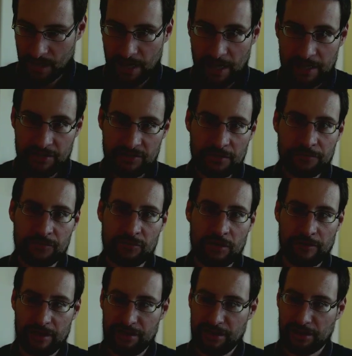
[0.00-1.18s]
And if you have
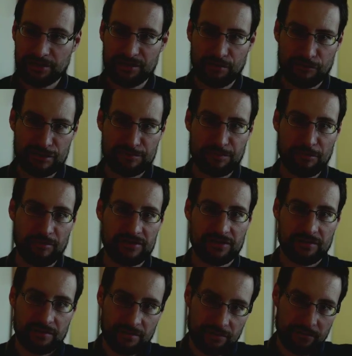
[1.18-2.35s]
any LTO experience,
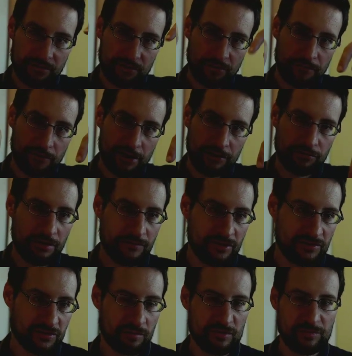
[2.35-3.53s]
don't forget to leave it in
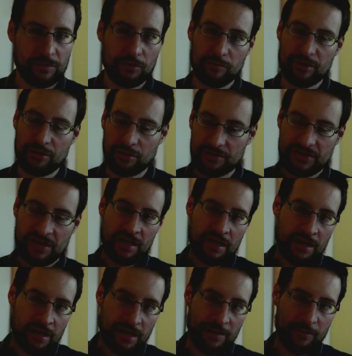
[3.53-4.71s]
the comments below, because
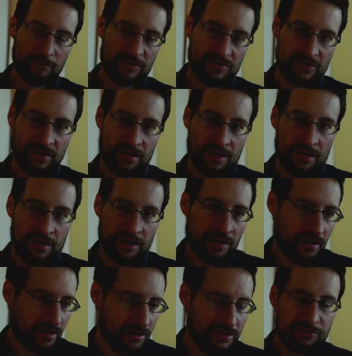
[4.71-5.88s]
I'm always
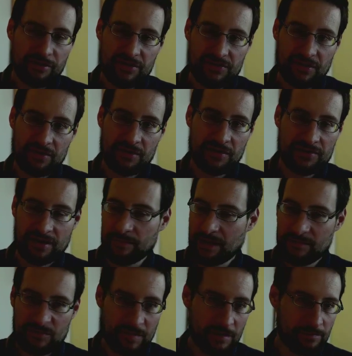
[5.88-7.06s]
interested.
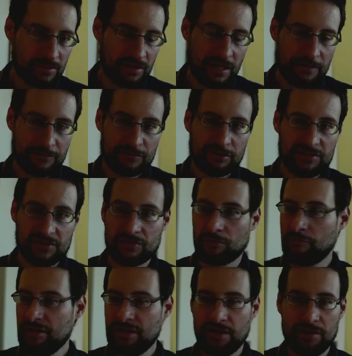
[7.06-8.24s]
Sometimes people have tried this
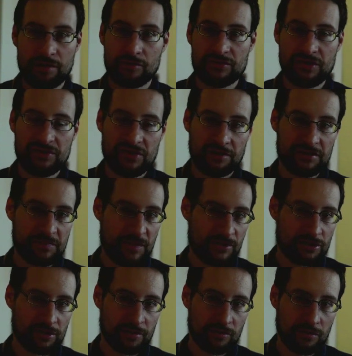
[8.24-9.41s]
already and know that there are
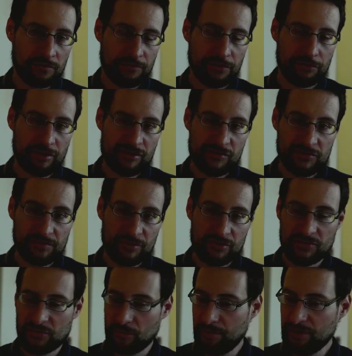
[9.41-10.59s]
special configuration switches
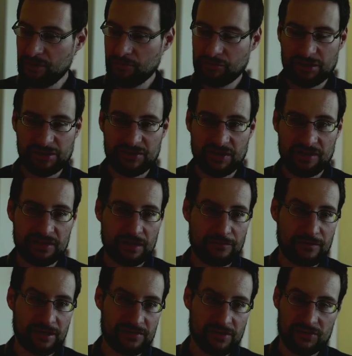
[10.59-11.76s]
to bin utils and stuff
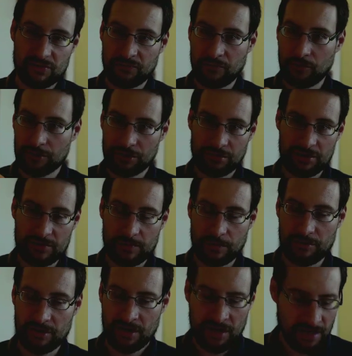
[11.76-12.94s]
like this for
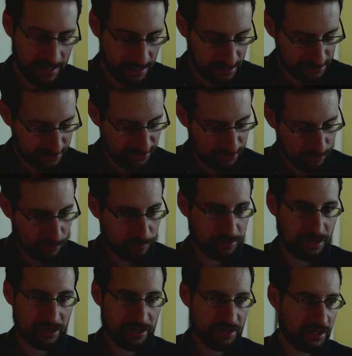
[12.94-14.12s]
transparent LTO
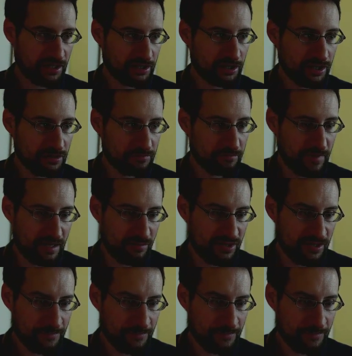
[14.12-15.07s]
plugin handling, maybe.